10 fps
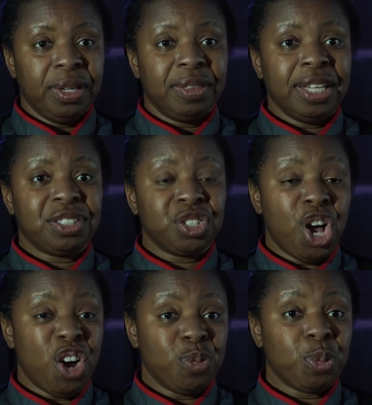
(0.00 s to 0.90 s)
that
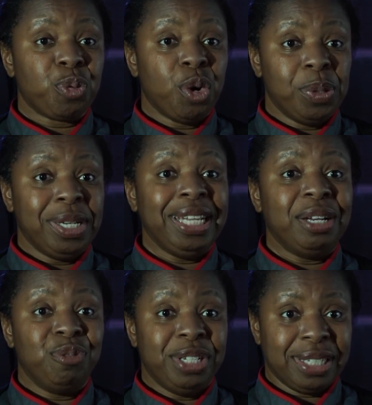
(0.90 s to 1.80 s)
staff were properly
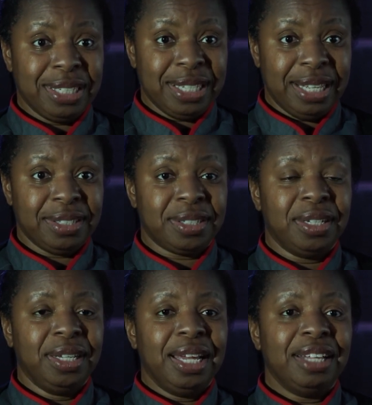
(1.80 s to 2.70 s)
risk assessed.
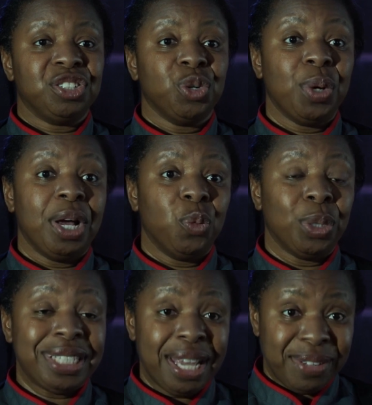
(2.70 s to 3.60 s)
And so,
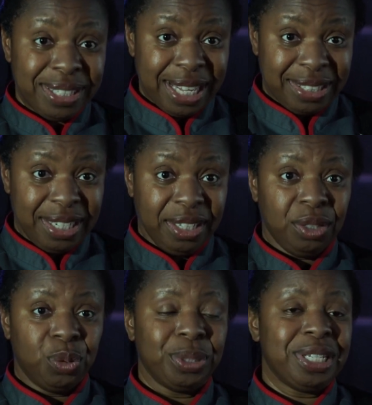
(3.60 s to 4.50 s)
whatever
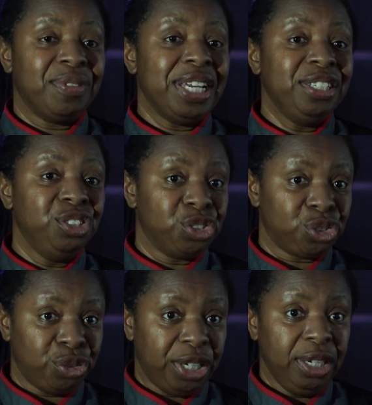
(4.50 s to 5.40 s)
setting, whatever
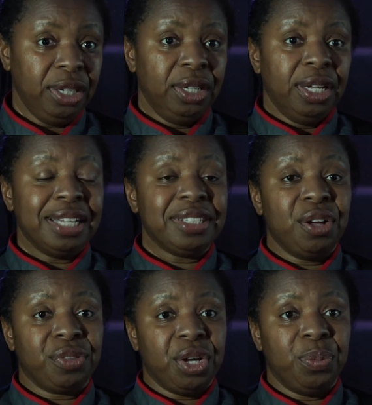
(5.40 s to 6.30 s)
industry, as a
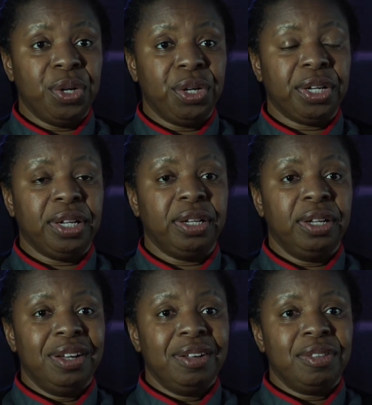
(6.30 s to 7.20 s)
healthcare worker,
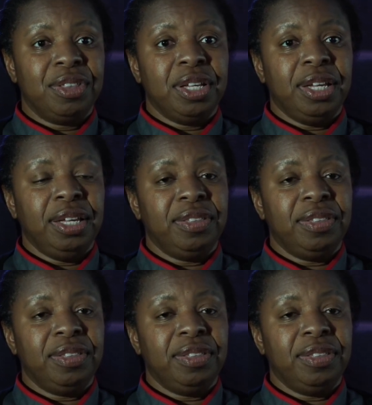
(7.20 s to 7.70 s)
the,